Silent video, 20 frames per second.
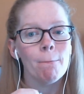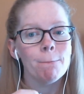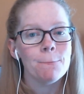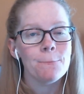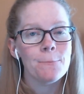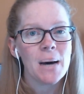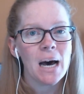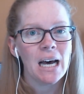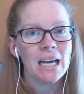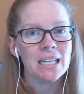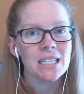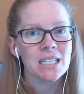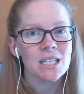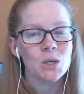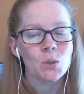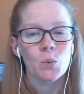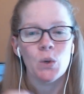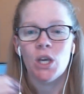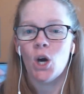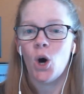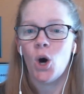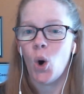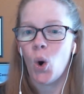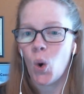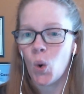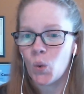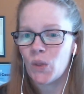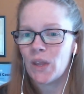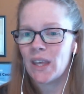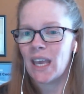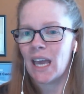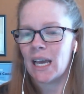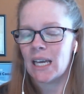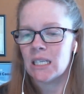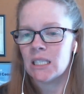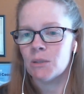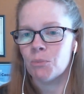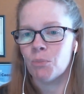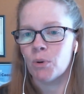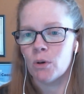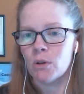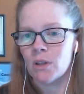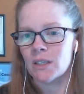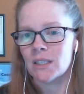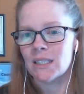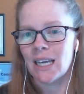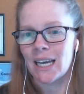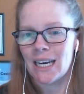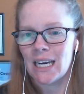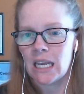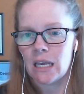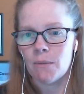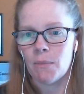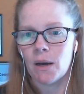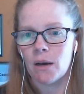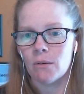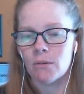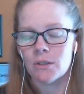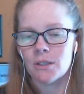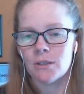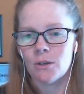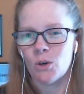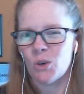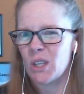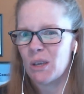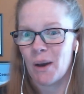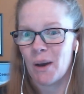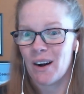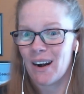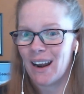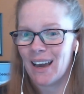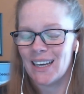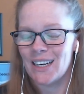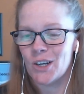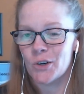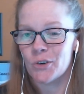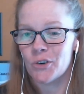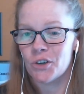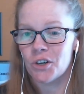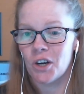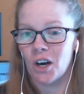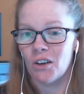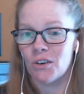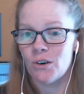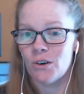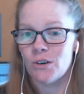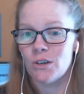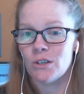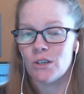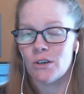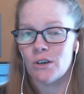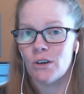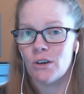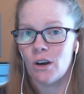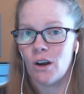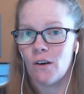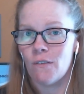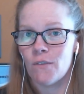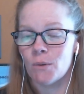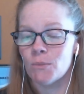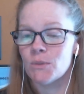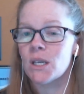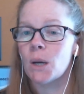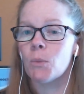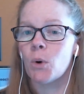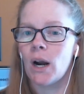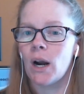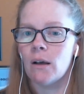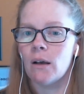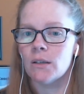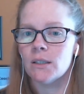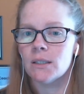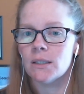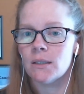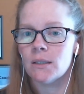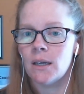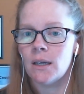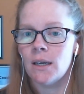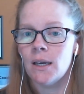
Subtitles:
But we only had to pull a tiny amount, only about $900 from somewhere else,